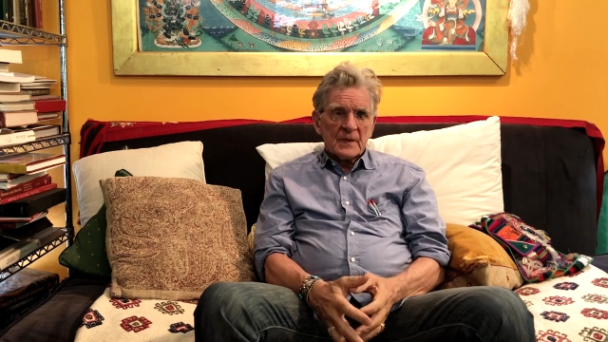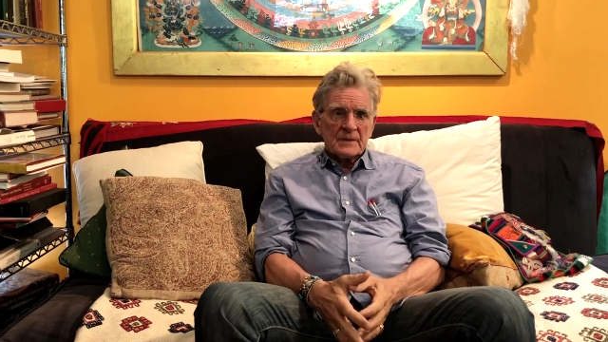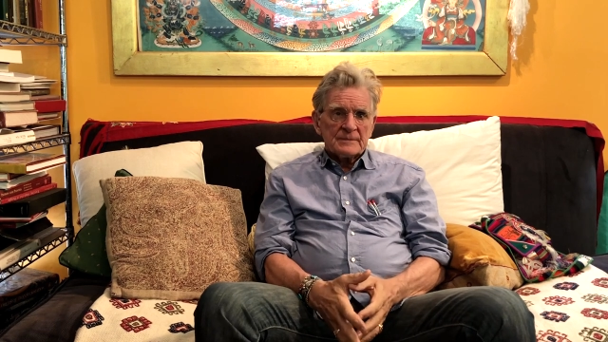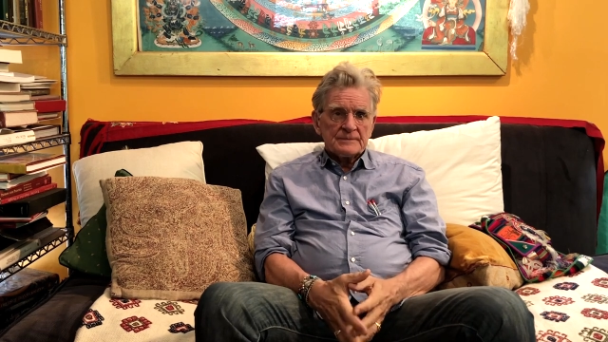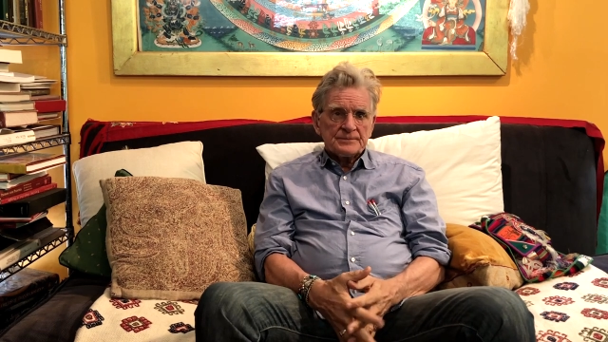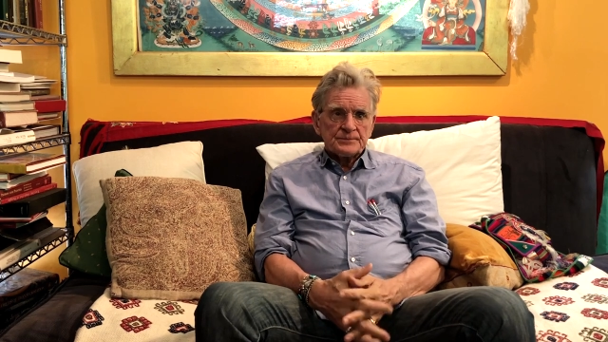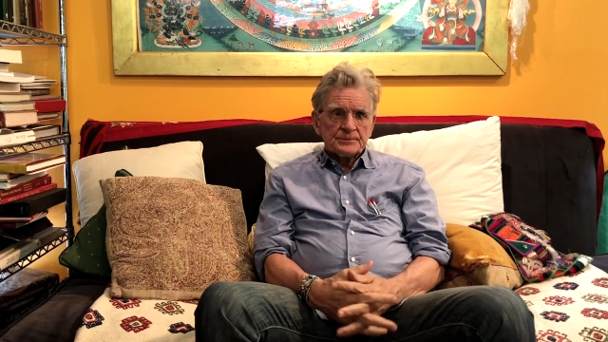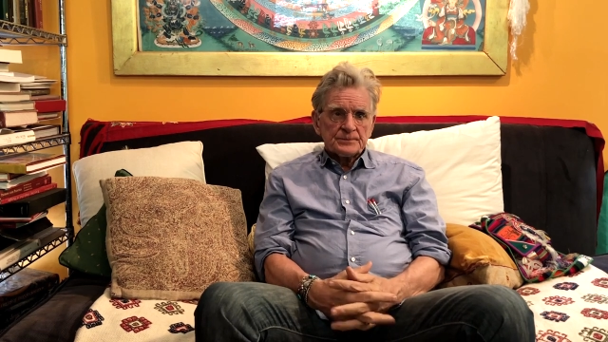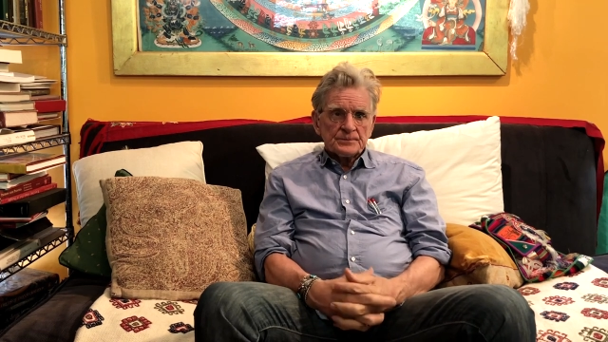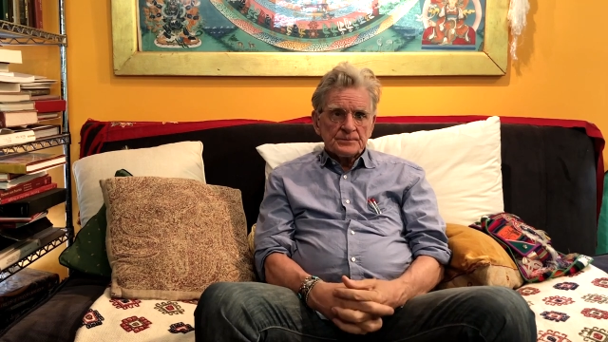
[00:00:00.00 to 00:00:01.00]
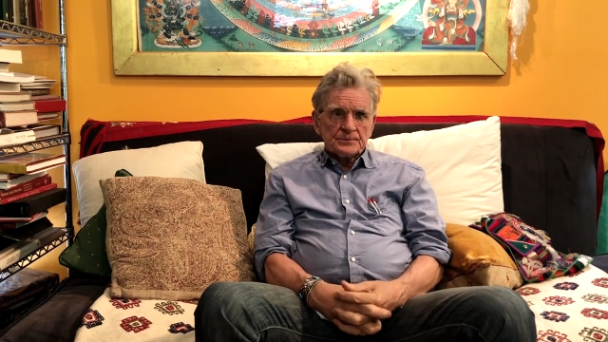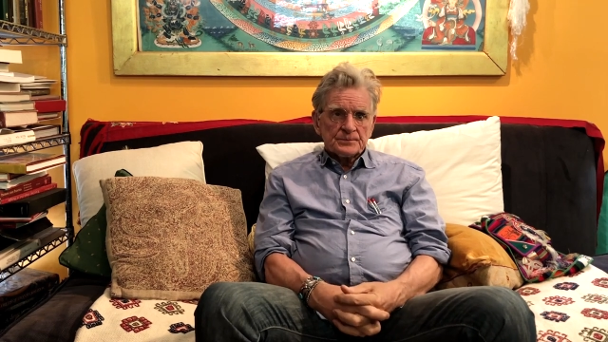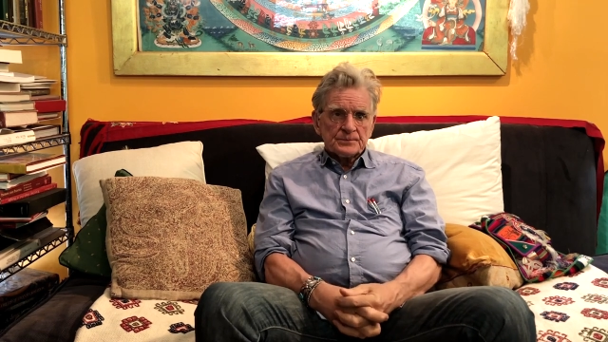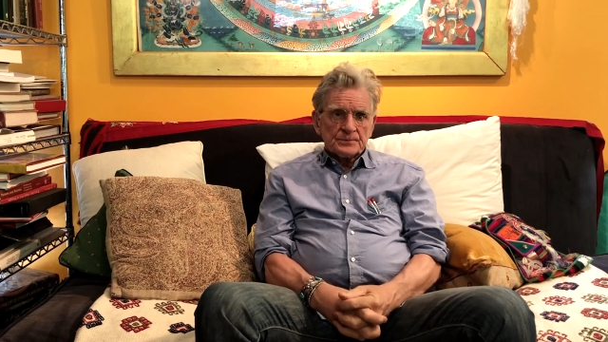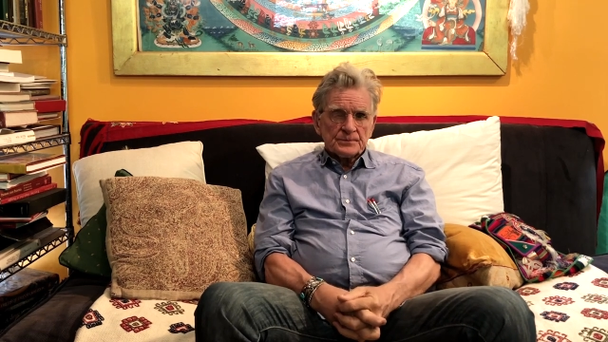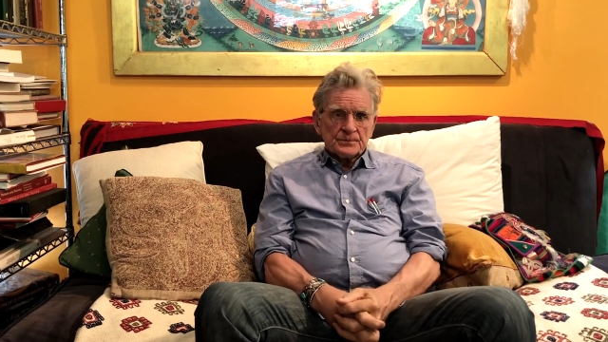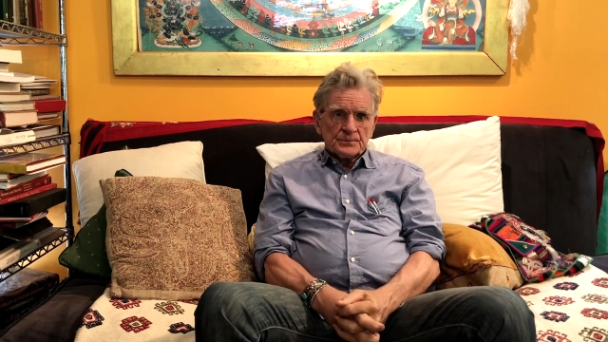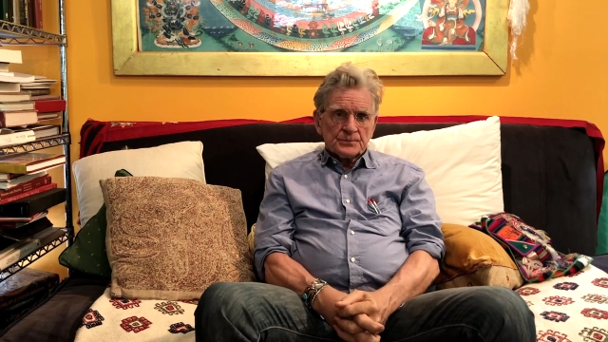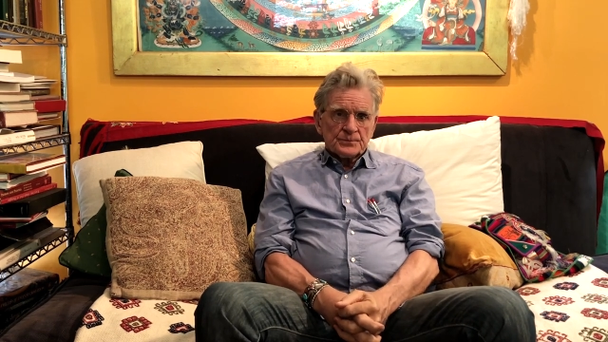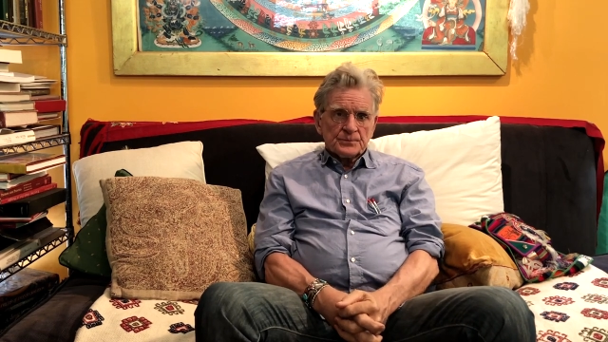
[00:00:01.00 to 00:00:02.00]

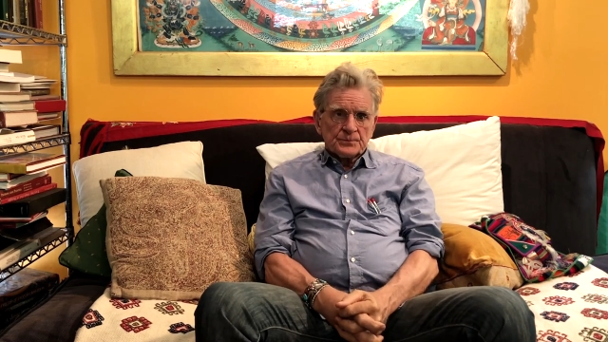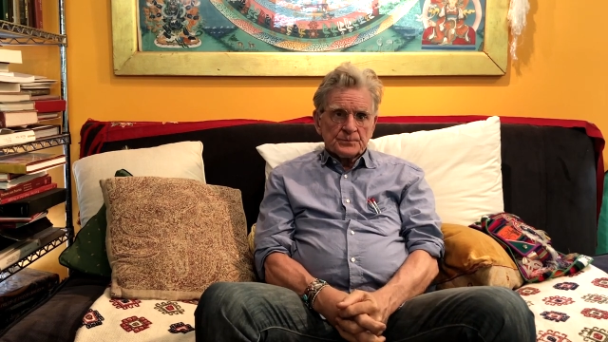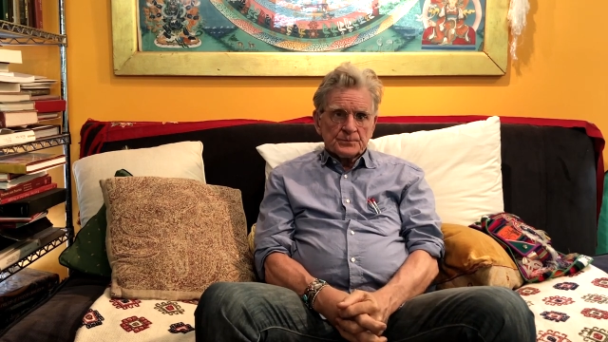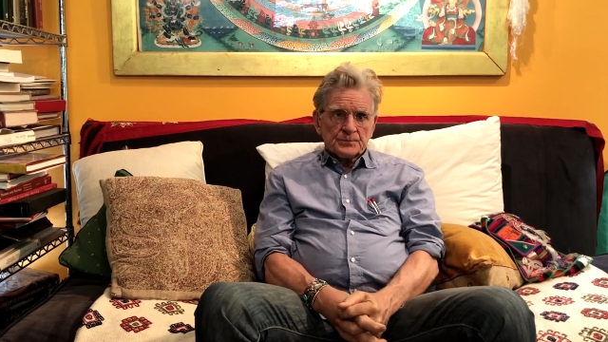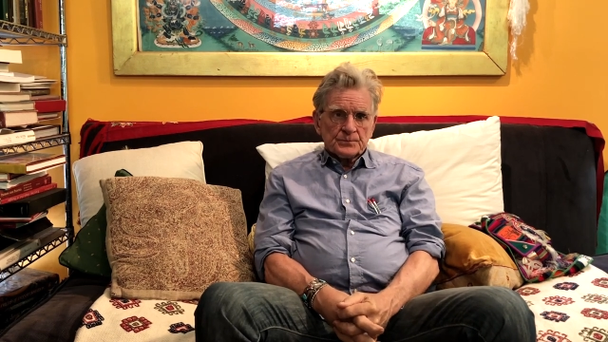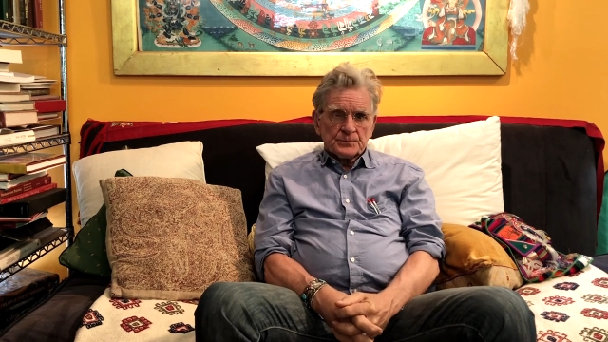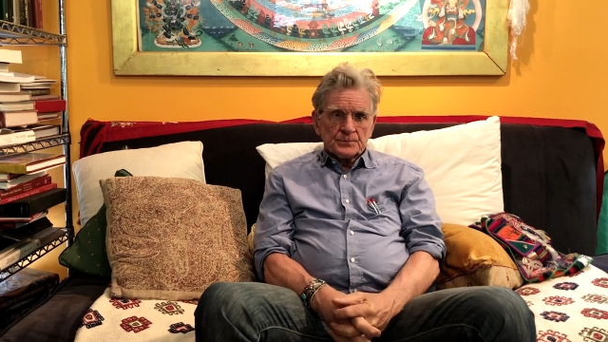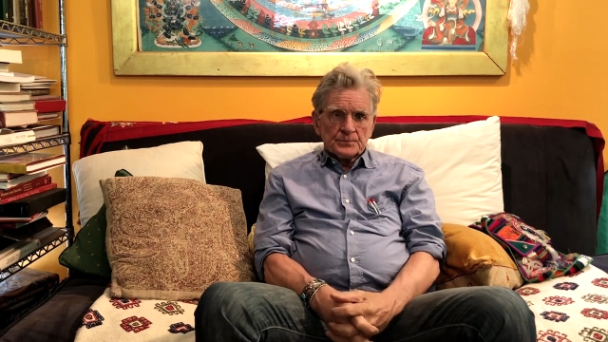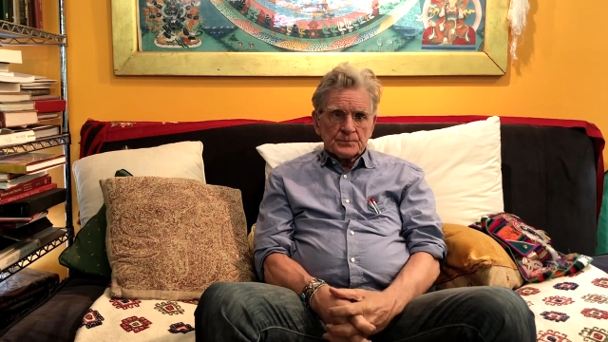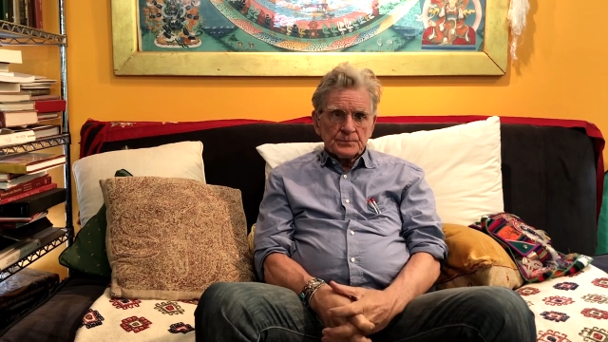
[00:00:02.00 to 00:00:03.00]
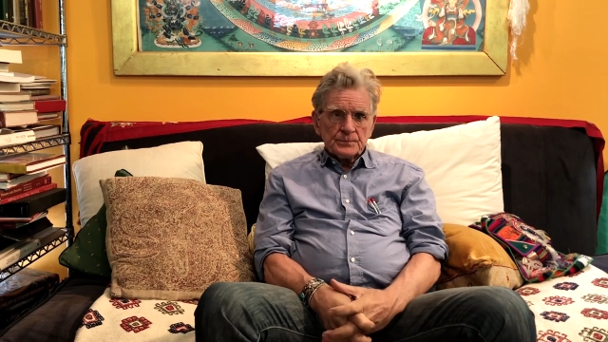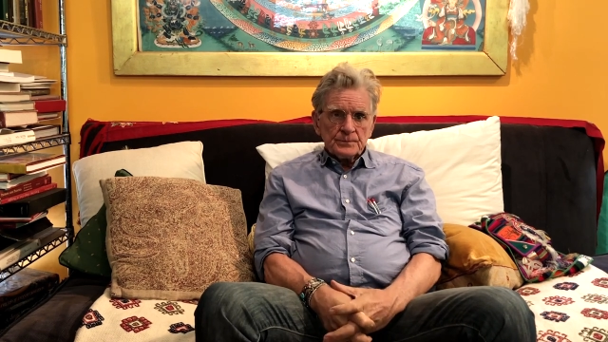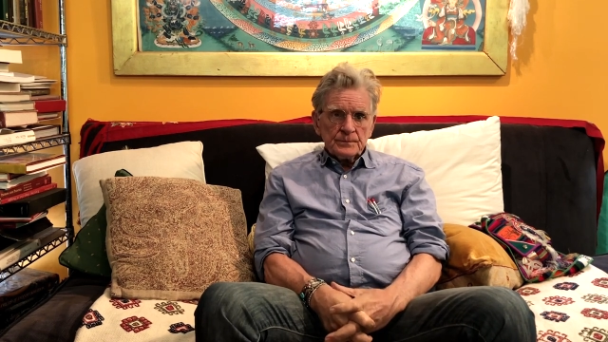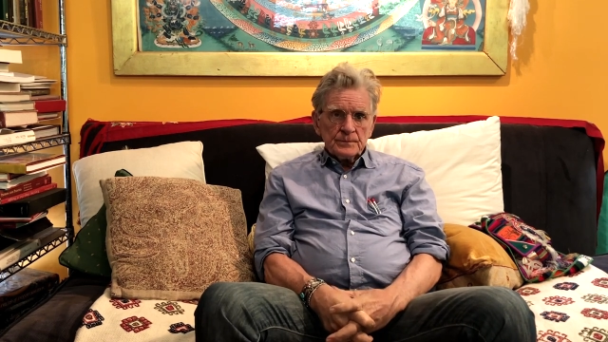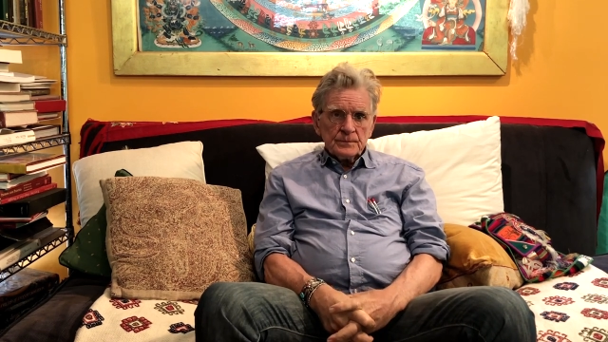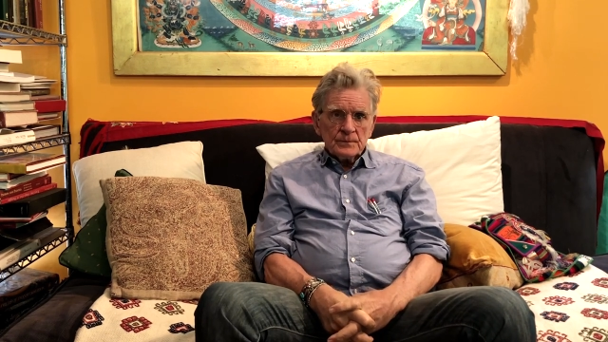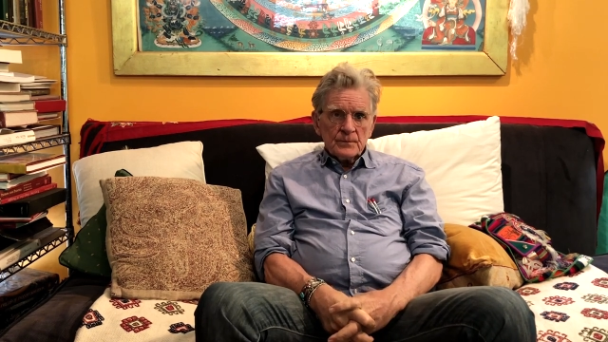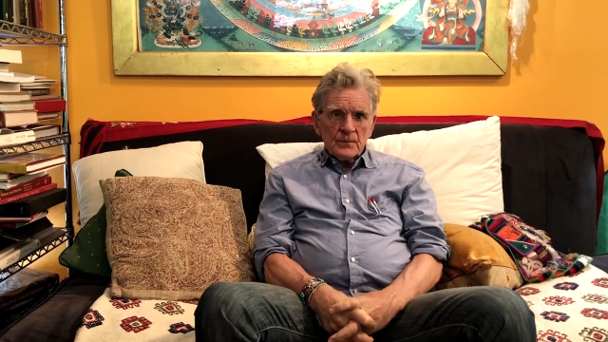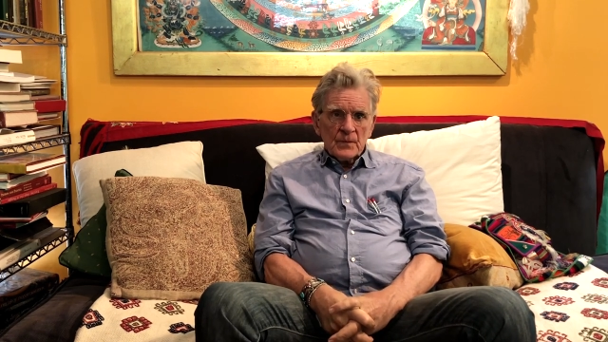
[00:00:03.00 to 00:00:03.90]
[no speech]